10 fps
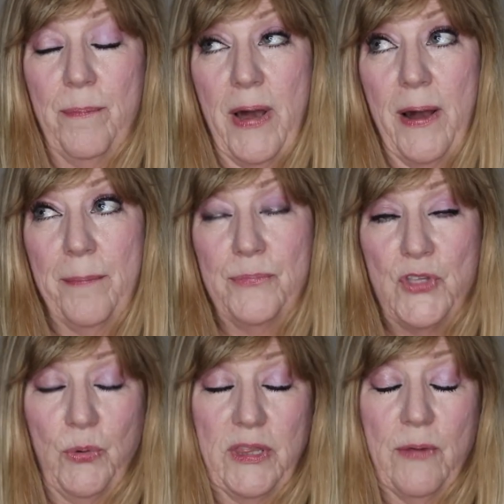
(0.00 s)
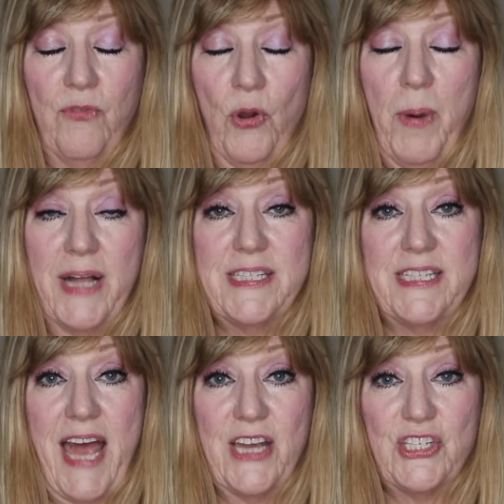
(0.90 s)
um, doing the robot
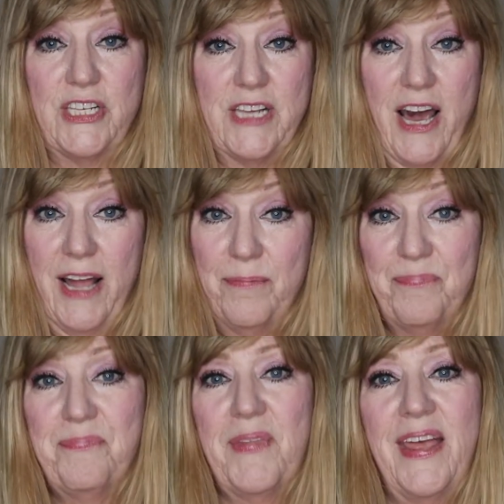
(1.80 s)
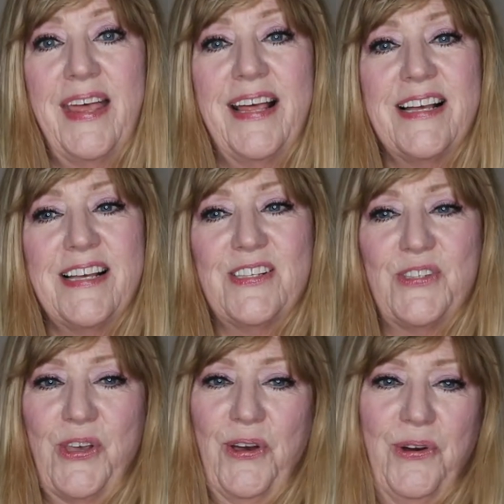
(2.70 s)
Dash and dot.
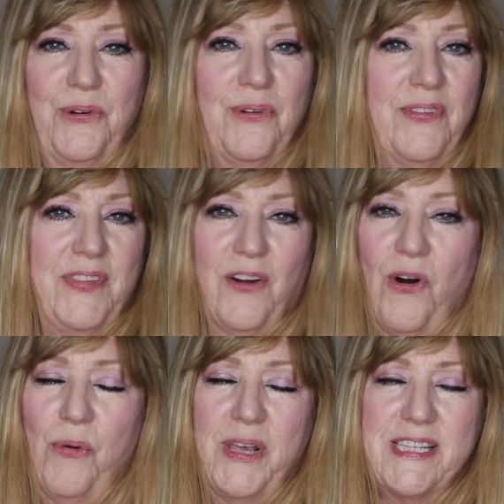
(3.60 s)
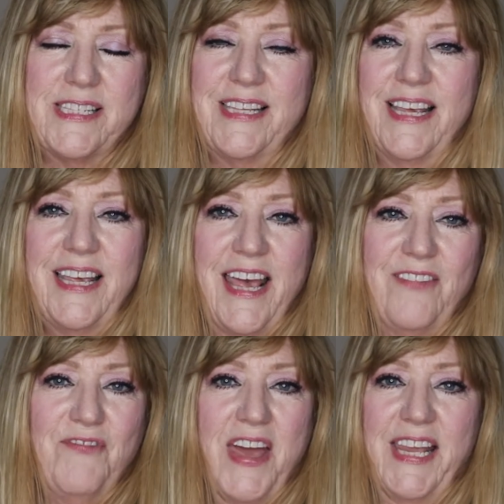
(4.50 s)
So they're always
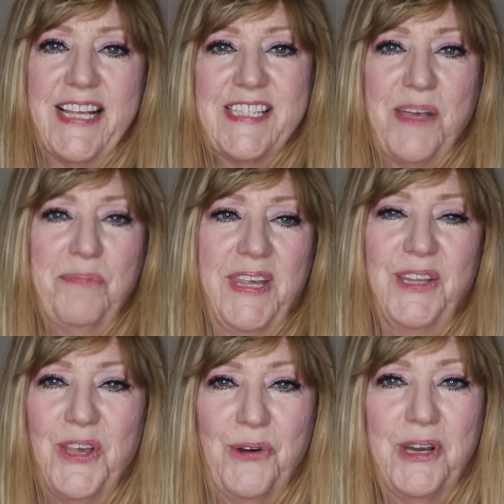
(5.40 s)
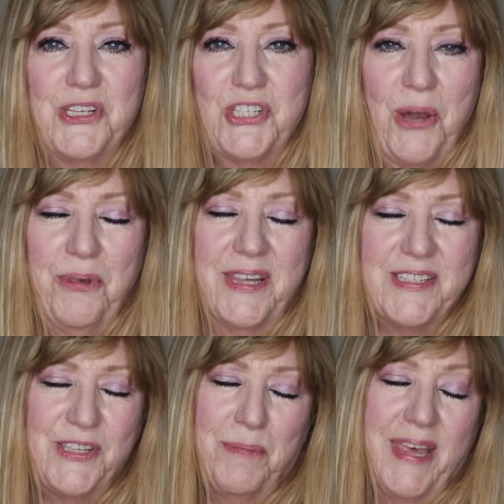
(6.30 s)
inventing something new and showing
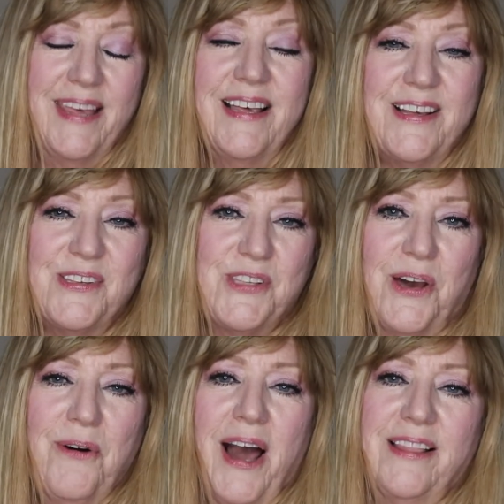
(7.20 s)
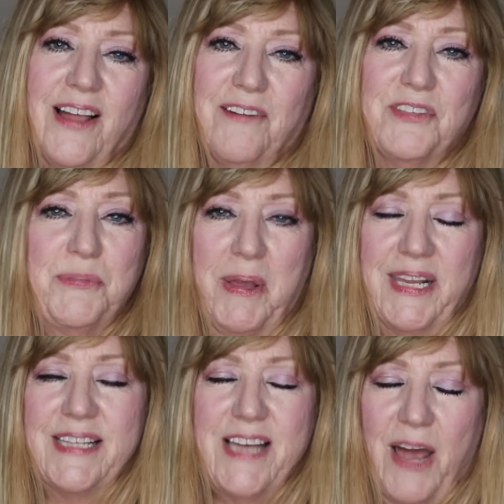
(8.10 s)
it to me. So I love
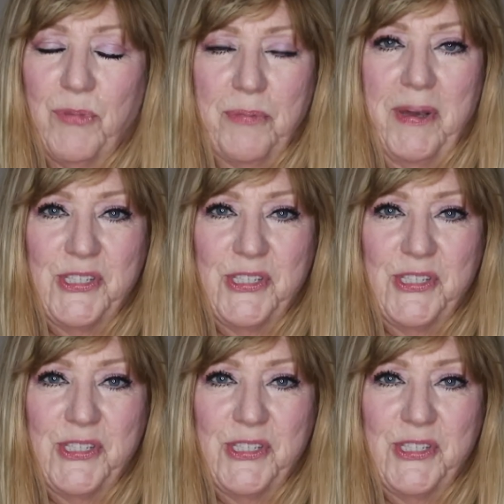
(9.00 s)
spending time with my